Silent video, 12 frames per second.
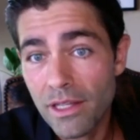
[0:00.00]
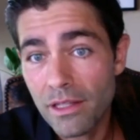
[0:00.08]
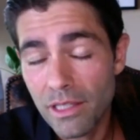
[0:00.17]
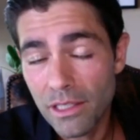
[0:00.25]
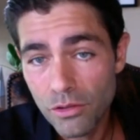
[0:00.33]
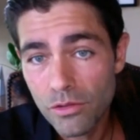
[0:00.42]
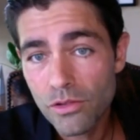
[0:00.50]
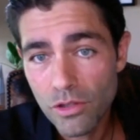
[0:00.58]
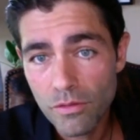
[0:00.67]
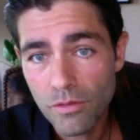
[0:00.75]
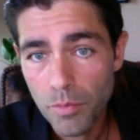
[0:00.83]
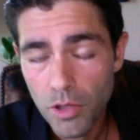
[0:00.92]
They, they do
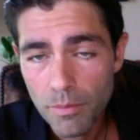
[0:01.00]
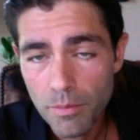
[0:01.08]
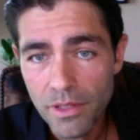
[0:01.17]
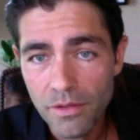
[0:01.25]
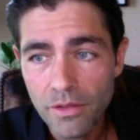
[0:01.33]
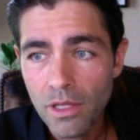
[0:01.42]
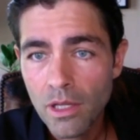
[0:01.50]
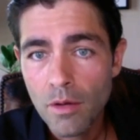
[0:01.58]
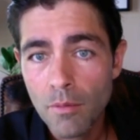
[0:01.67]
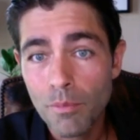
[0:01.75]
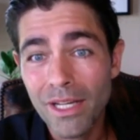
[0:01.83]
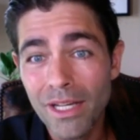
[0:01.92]
serve a purpose,
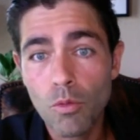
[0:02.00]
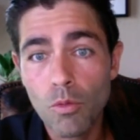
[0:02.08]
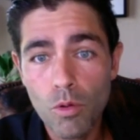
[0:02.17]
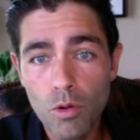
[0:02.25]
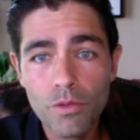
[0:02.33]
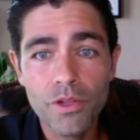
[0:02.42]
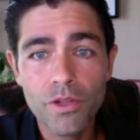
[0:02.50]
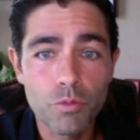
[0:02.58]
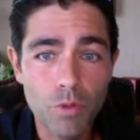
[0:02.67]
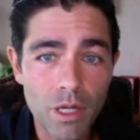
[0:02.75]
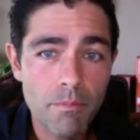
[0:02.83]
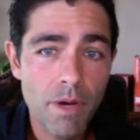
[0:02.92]
but in a world that's
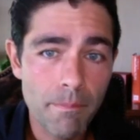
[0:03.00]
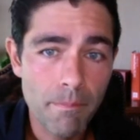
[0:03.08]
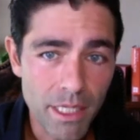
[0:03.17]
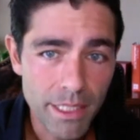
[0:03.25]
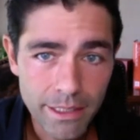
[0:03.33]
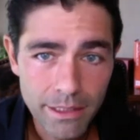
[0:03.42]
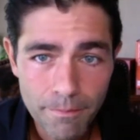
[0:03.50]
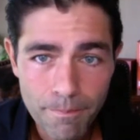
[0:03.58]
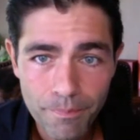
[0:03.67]
run by money,